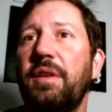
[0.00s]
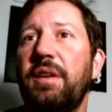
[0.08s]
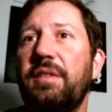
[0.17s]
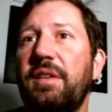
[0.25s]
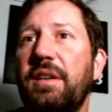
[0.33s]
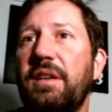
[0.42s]

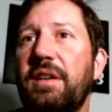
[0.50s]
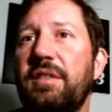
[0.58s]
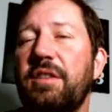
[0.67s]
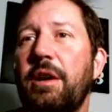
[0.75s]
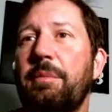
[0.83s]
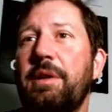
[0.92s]
entity can
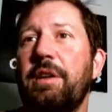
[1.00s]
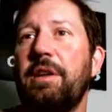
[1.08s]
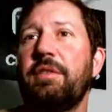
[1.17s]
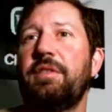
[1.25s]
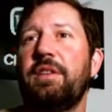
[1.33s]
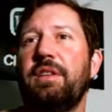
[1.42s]
dominate
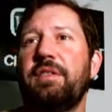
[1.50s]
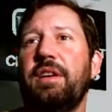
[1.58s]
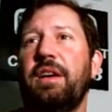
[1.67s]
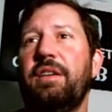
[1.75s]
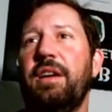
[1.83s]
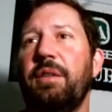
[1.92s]
over the
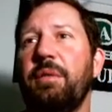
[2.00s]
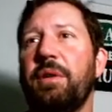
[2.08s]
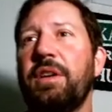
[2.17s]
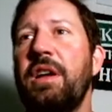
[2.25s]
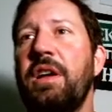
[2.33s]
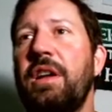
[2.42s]
entire network.